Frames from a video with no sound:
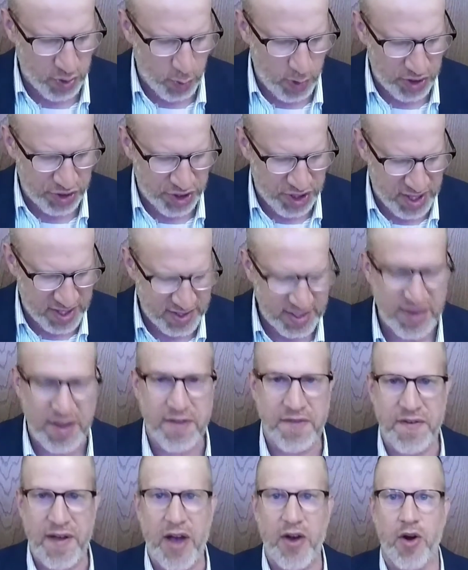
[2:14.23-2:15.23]
wilderness and they
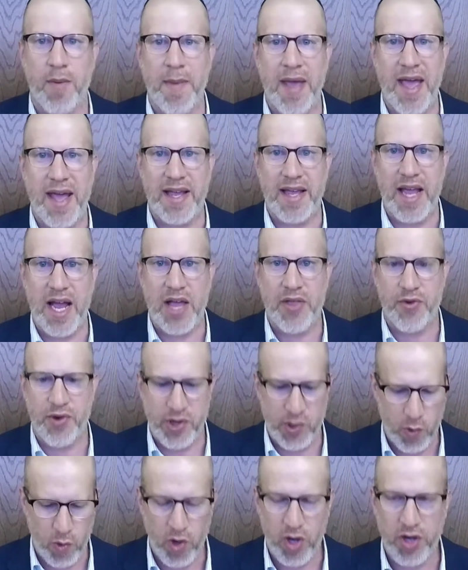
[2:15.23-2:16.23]
found a man
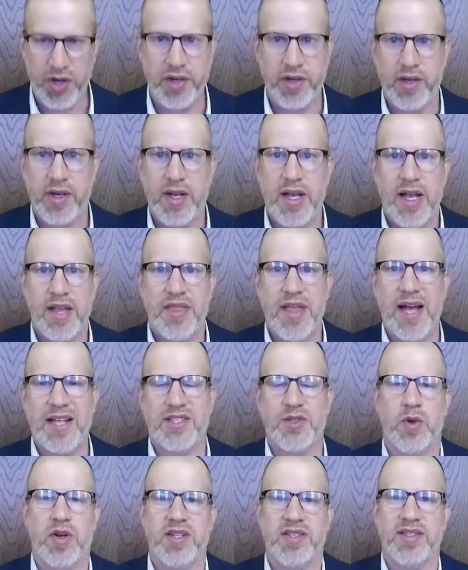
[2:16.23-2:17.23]
gathering wood. That's
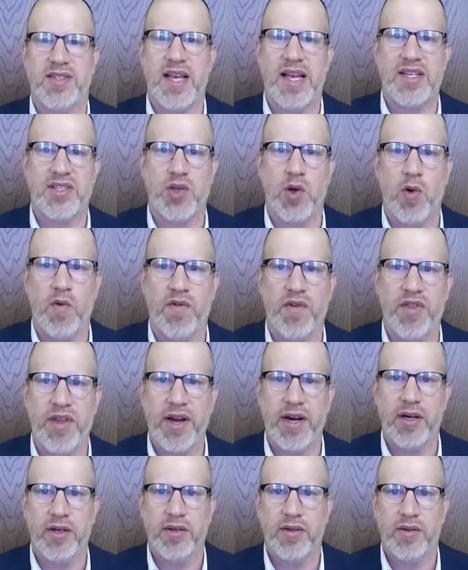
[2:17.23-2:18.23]
what it says over
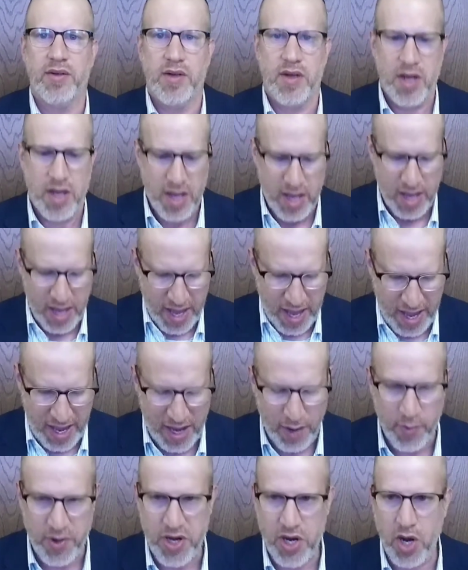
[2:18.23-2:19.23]
there.
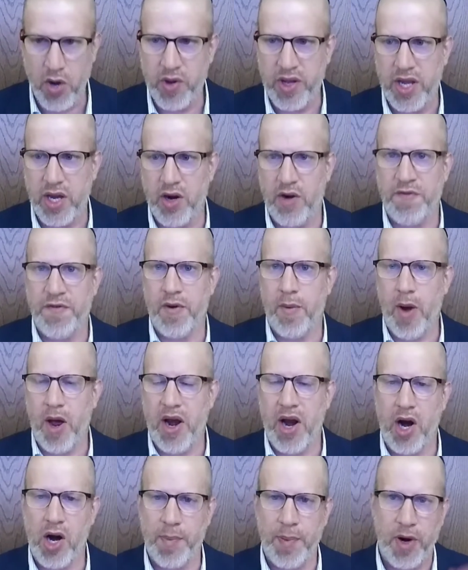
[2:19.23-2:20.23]
And we know here from in
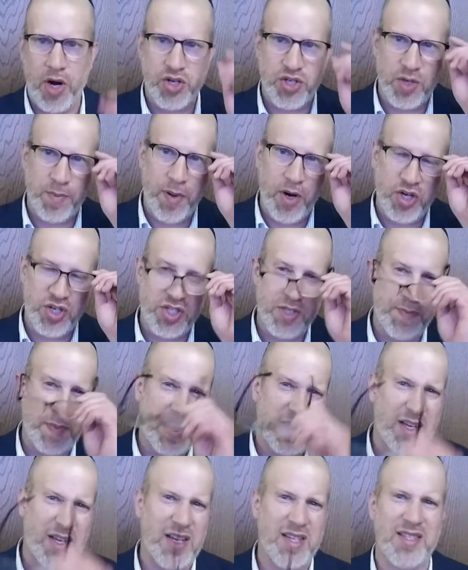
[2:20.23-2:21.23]
our Parsha, Parshas
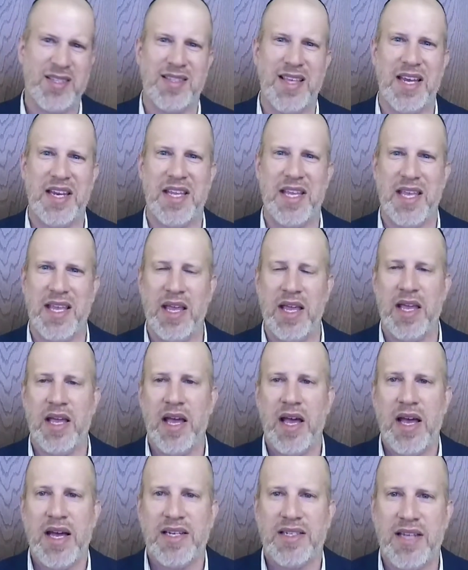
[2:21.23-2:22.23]
Pinchas, that he
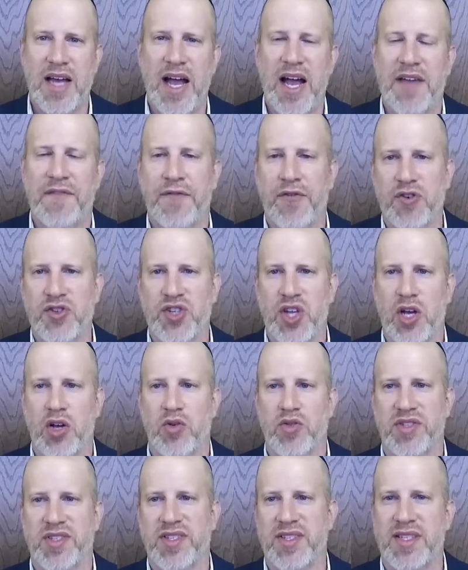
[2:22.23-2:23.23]
died for his
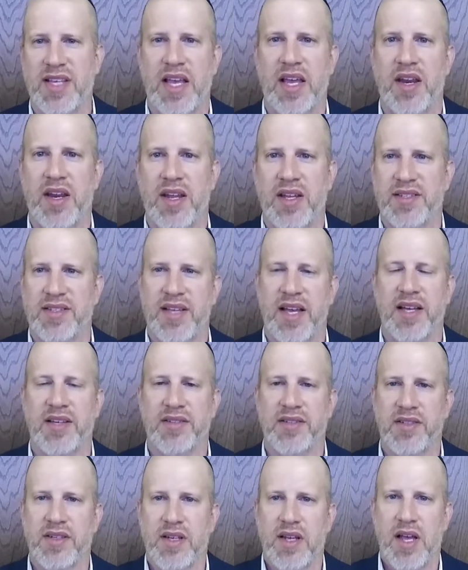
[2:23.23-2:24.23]
own sin, it
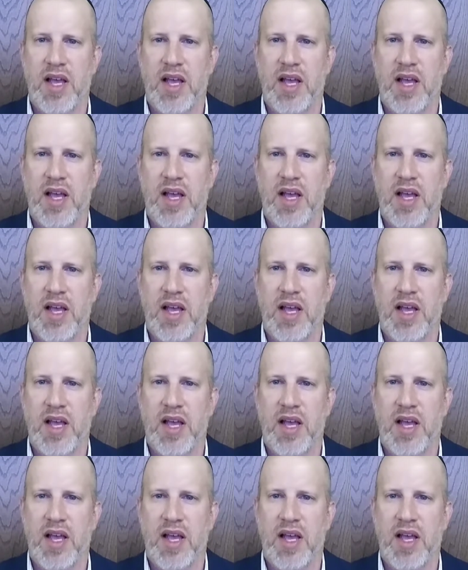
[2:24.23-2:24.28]
says.